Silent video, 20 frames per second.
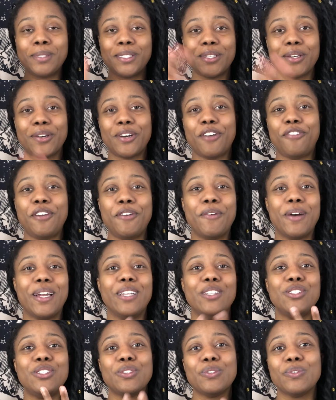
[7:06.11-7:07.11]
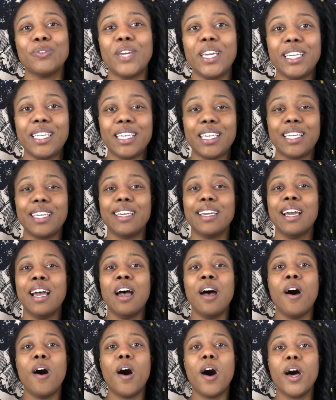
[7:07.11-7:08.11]
So if you want to do Reiki
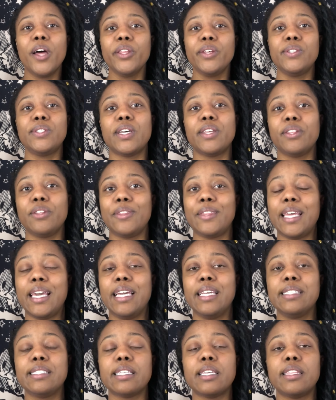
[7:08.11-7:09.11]
all those other things,